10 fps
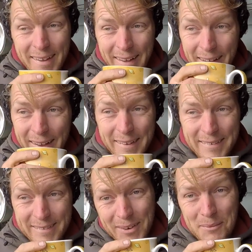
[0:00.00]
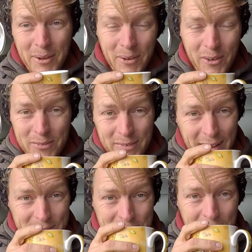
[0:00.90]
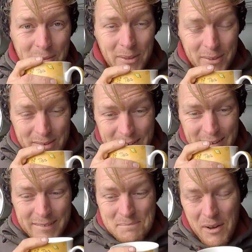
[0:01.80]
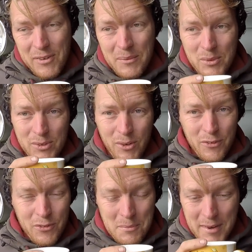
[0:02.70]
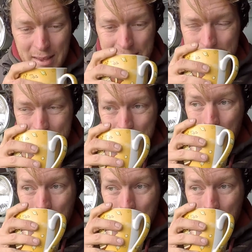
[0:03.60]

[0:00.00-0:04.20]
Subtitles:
Come on over and have tea with us. My friend was over from Nice. And